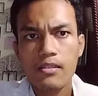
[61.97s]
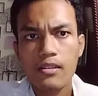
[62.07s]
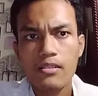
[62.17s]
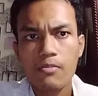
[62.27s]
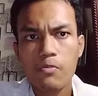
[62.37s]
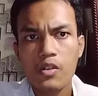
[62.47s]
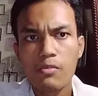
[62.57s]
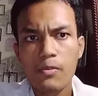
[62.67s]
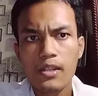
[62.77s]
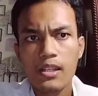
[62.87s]
is
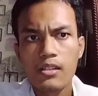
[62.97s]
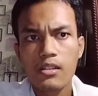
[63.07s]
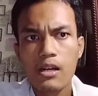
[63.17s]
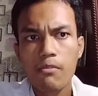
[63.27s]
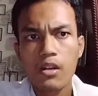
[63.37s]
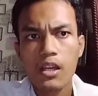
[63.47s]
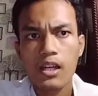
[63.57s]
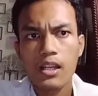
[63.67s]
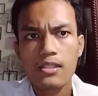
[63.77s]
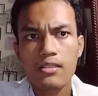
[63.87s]
probably the double
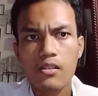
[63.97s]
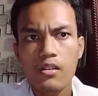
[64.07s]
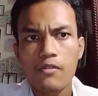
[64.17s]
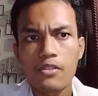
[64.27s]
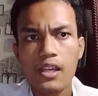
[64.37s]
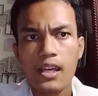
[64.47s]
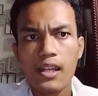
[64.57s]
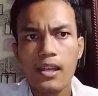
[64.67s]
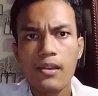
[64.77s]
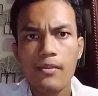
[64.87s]
helix of
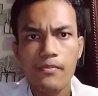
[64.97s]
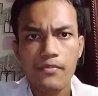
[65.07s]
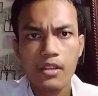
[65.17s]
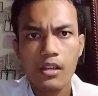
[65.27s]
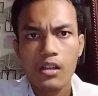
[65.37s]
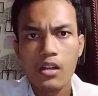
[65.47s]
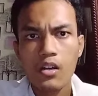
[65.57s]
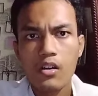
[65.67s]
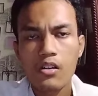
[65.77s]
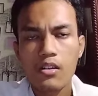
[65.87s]
DNA,
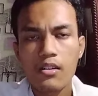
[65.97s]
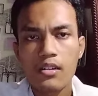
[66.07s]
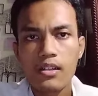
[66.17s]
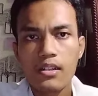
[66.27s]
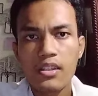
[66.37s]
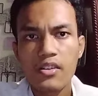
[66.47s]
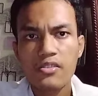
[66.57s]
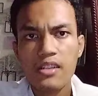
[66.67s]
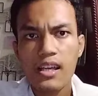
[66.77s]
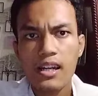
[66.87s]
or
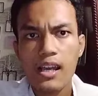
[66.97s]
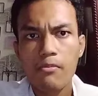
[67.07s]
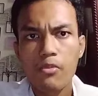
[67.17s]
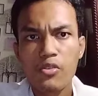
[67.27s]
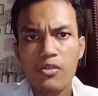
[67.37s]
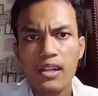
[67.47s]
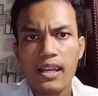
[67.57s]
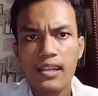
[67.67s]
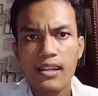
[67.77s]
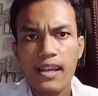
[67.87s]
deoxyribonucleic
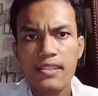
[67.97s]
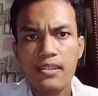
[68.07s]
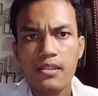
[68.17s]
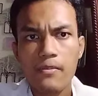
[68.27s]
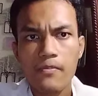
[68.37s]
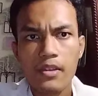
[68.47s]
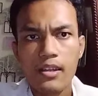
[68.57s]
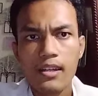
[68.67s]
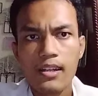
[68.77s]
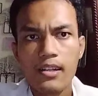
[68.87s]
acid.
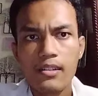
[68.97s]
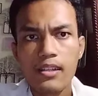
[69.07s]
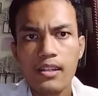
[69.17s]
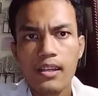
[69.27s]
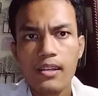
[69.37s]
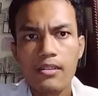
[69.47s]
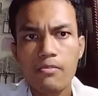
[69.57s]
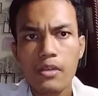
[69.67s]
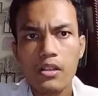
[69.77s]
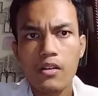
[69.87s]
DNA is
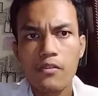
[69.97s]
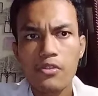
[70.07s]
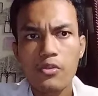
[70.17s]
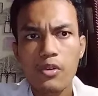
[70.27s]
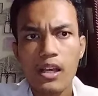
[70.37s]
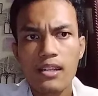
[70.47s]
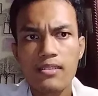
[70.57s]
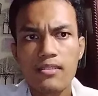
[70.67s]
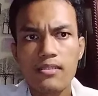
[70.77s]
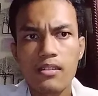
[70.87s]
made of two
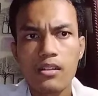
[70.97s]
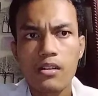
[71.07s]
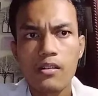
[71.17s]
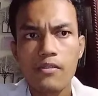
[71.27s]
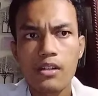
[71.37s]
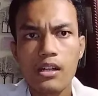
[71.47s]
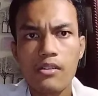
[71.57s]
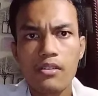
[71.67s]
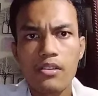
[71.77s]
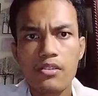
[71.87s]
helices that curve
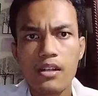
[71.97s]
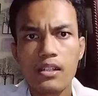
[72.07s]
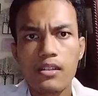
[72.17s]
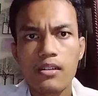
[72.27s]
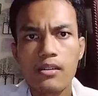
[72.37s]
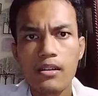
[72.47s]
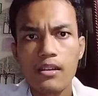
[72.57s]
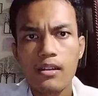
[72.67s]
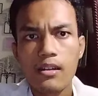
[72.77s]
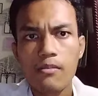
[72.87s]
around each other,
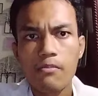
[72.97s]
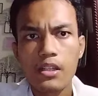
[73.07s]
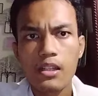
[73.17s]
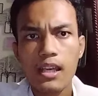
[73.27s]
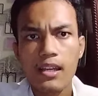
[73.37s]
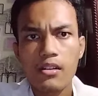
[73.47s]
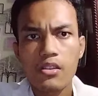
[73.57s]
a bit like